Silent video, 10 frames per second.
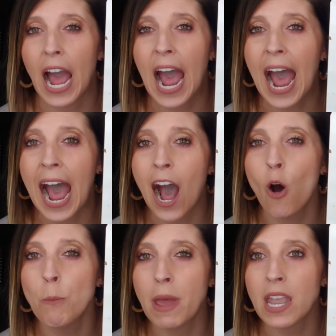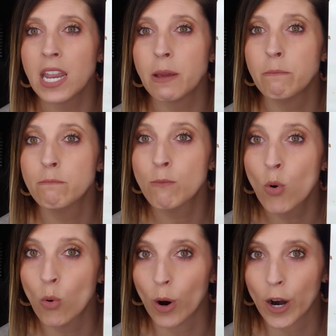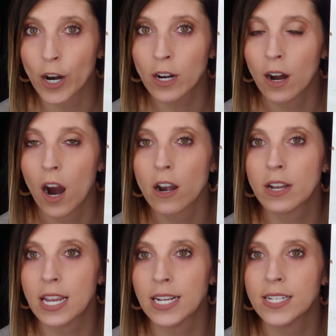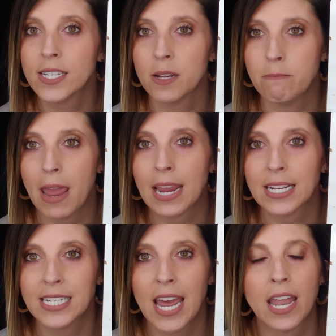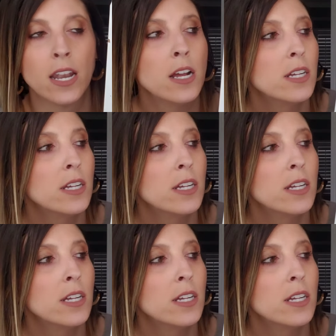how many more are needed to make 10.